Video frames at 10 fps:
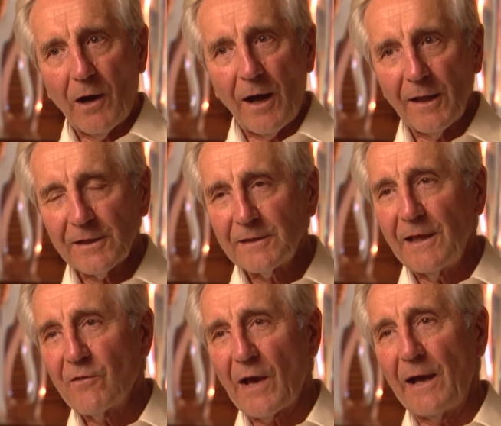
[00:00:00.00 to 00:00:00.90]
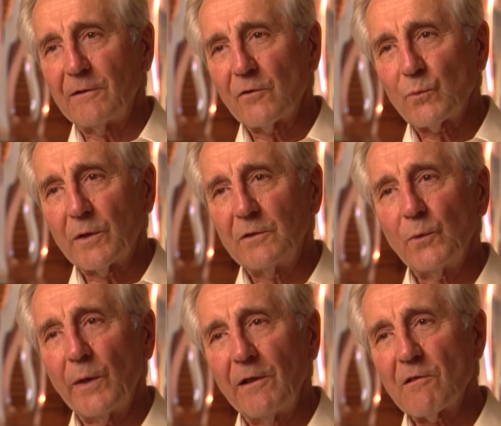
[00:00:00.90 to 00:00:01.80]
all the designers were
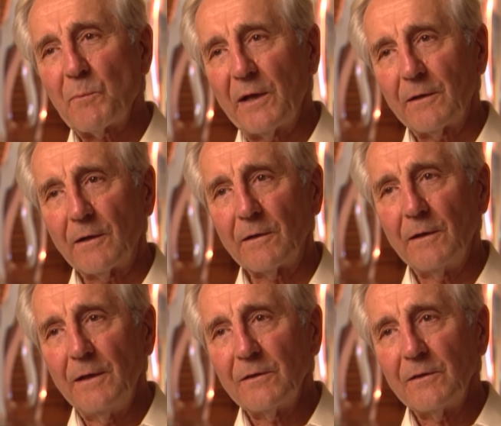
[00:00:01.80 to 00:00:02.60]
doing spinner